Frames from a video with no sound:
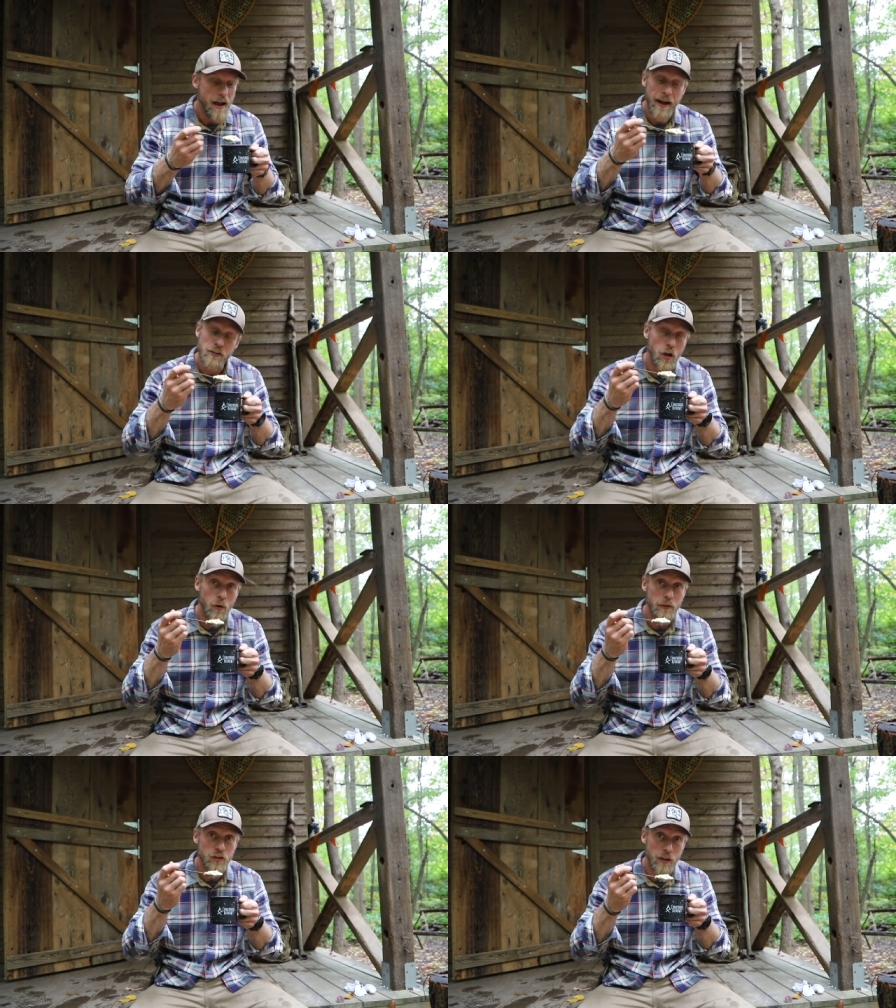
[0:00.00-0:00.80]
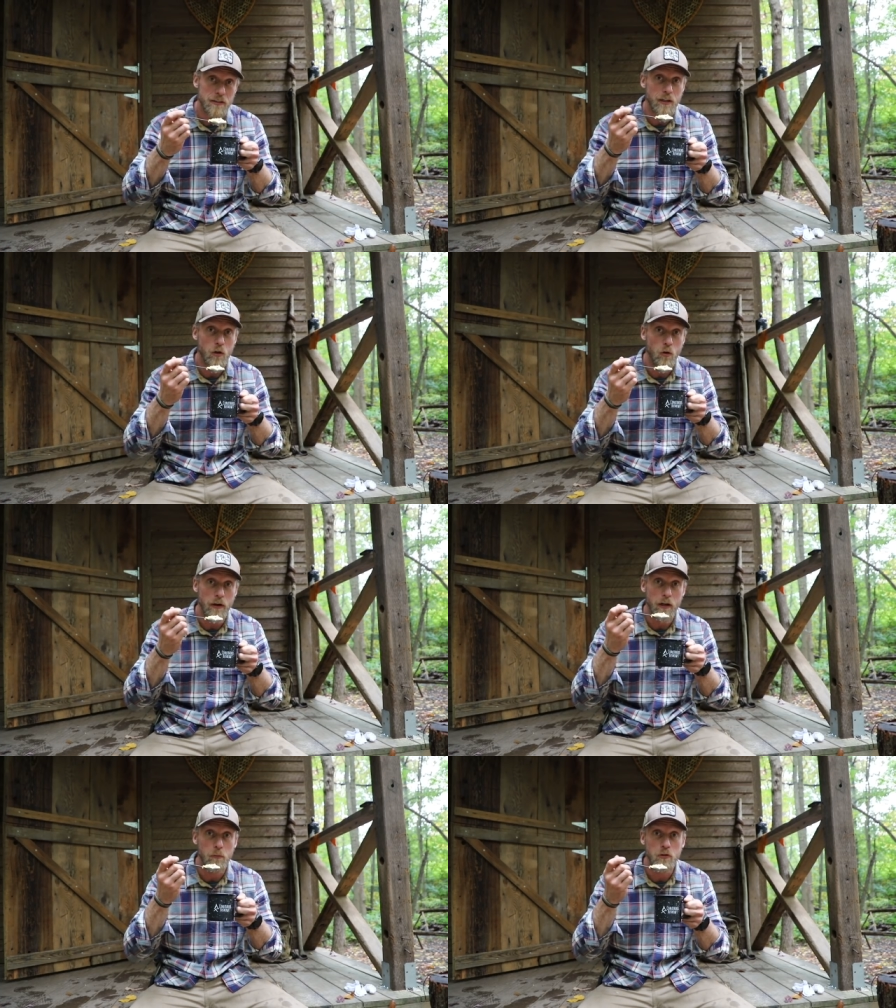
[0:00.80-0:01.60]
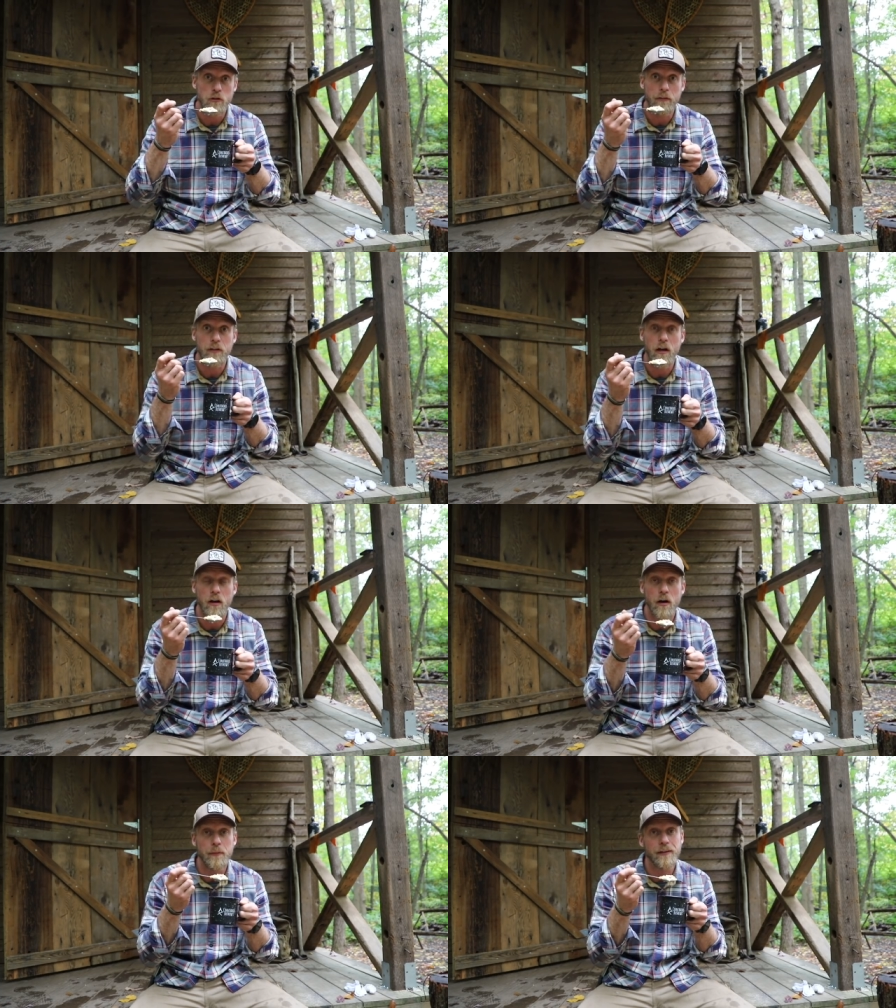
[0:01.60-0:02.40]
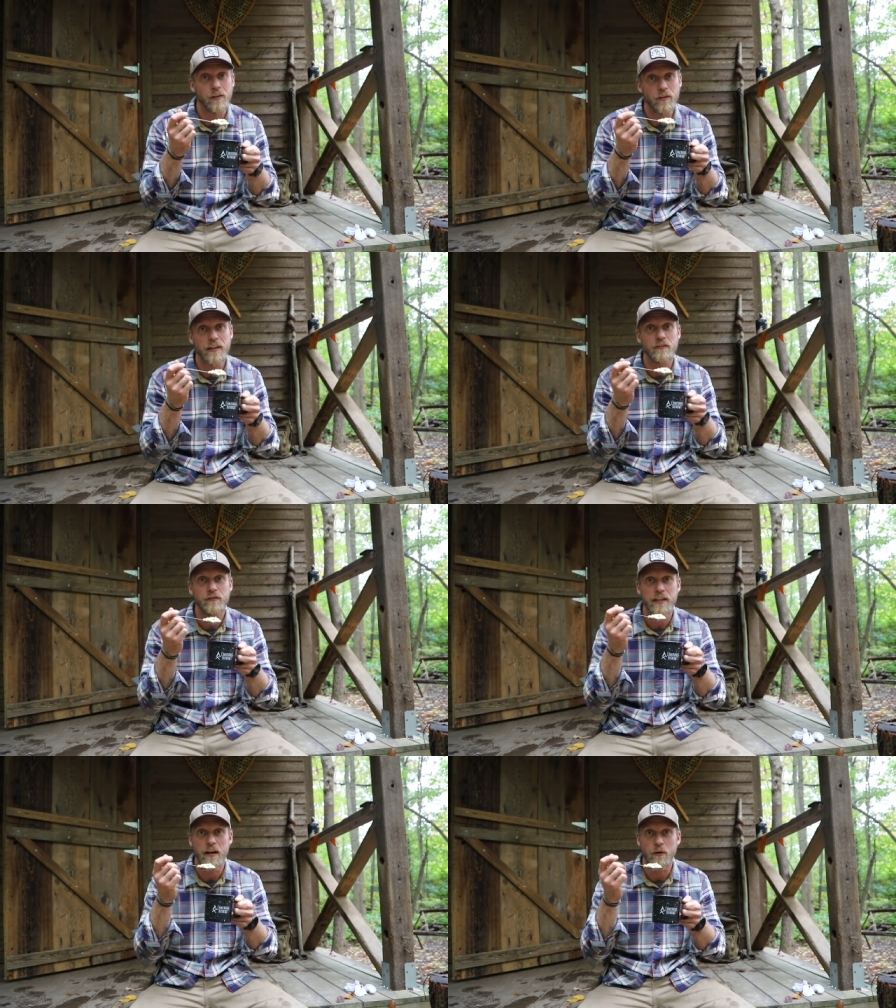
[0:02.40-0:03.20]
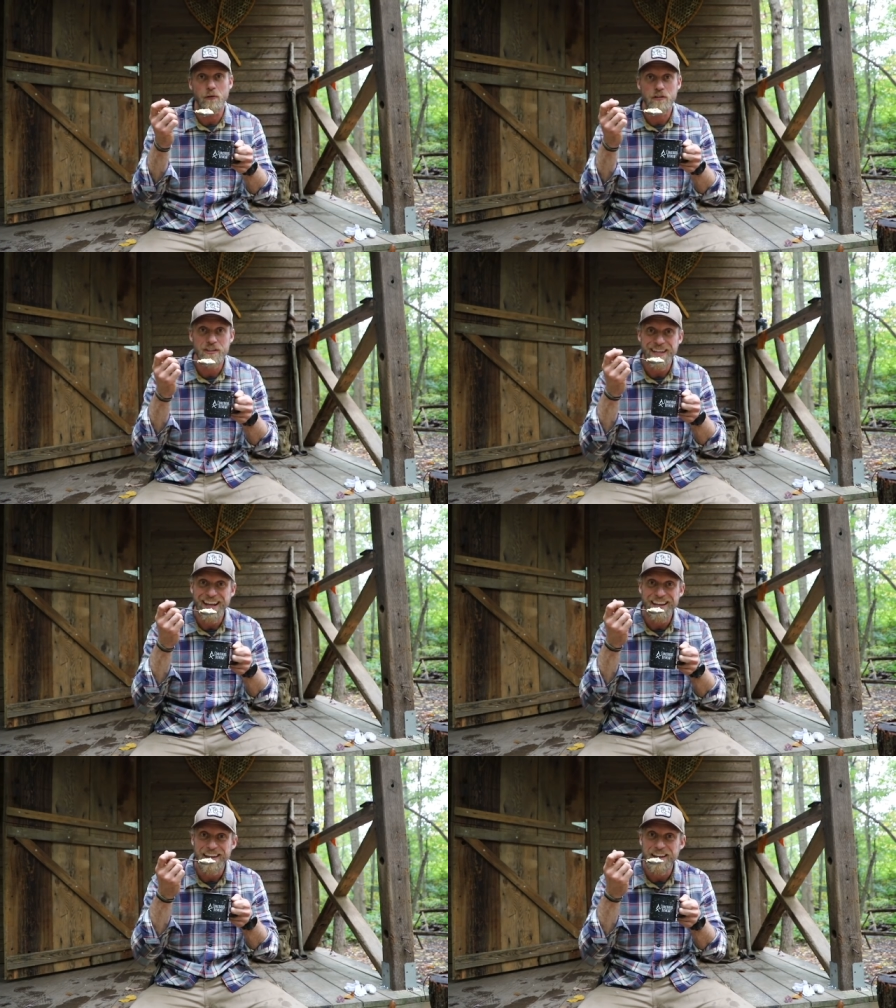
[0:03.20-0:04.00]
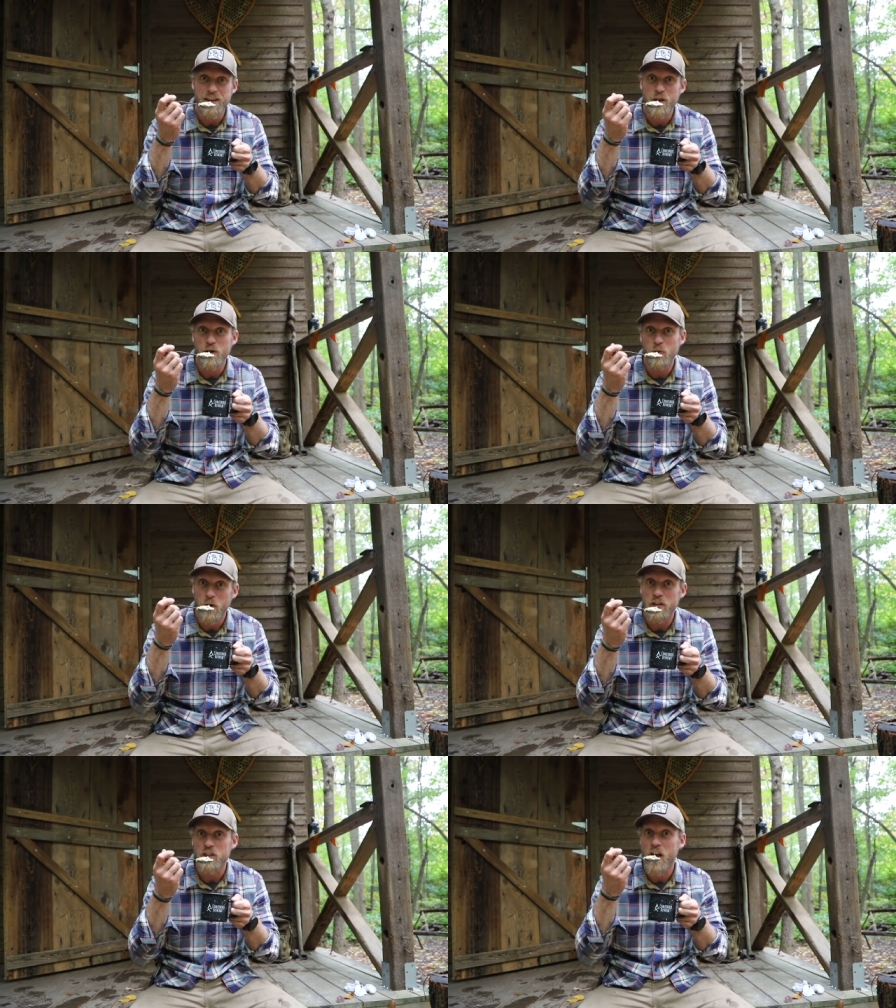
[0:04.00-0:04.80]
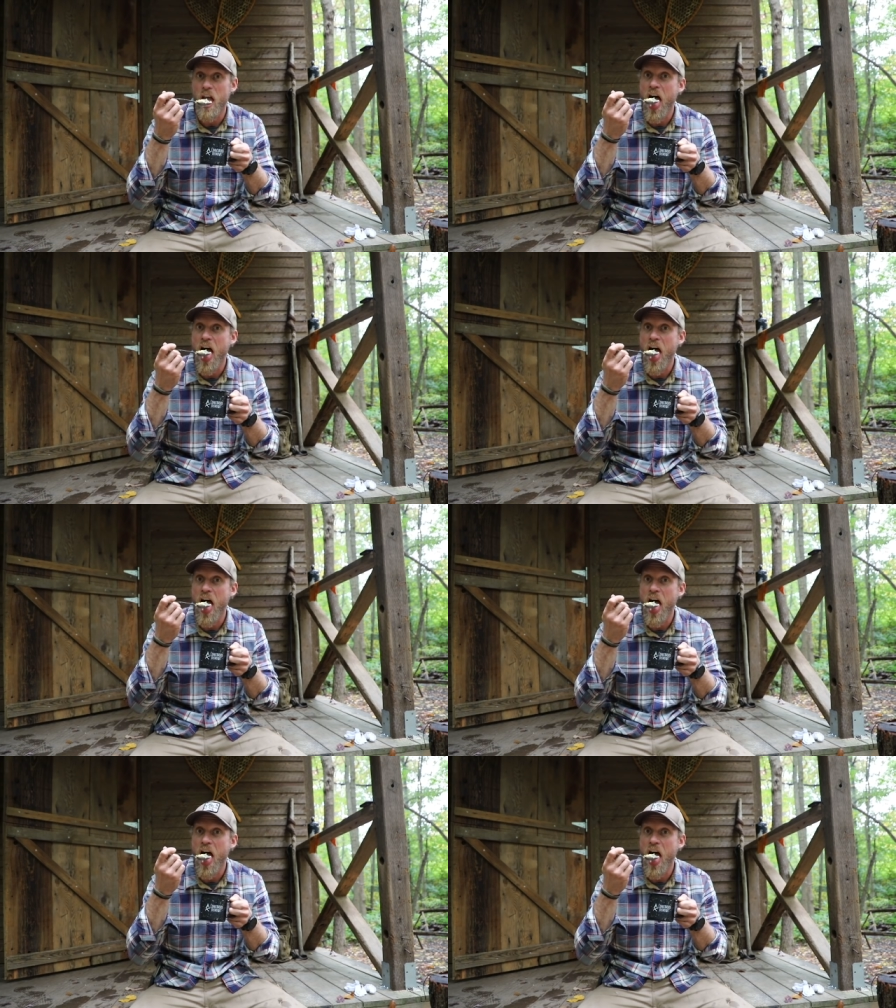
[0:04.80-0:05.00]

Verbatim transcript: As always, check us out at coalcrackerbushcraft.com. And until the next video, stay in the woods.